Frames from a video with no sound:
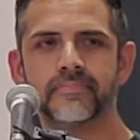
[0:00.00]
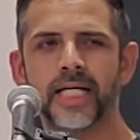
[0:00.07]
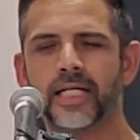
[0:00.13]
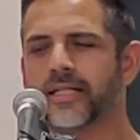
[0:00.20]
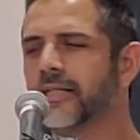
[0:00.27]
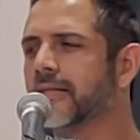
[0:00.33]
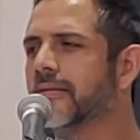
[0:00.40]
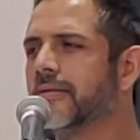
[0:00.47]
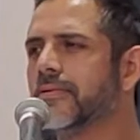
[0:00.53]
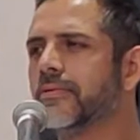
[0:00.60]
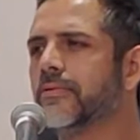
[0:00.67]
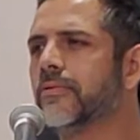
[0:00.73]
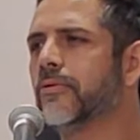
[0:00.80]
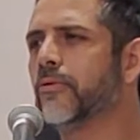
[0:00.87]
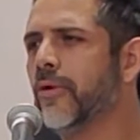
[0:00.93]
Like,
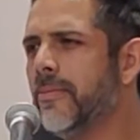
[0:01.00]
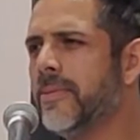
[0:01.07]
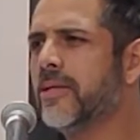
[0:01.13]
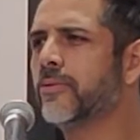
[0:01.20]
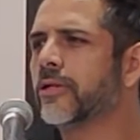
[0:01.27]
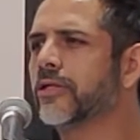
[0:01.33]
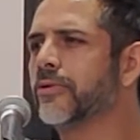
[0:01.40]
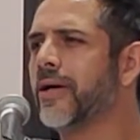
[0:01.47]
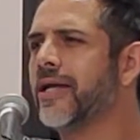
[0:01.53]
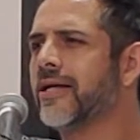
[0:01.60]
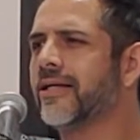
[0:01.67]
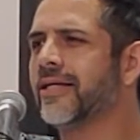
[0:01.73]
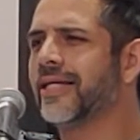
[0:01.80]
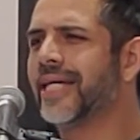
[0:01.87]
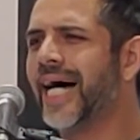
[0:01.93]
women were
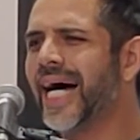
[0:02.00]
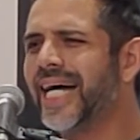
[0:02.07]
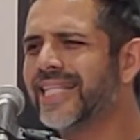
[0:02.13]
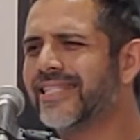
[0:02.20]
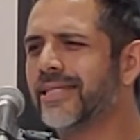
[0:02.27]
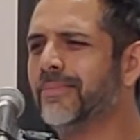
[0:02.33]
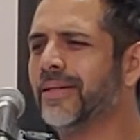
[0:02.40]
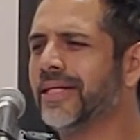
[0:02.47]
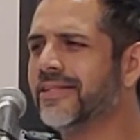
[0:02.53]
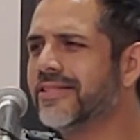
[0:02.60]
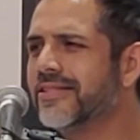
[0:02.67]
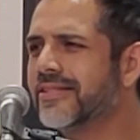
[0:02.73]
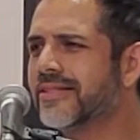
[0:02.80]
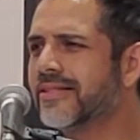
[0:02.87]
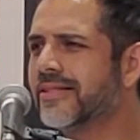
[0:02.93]
created in God's
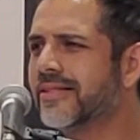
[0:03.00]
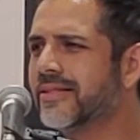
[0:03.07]
image.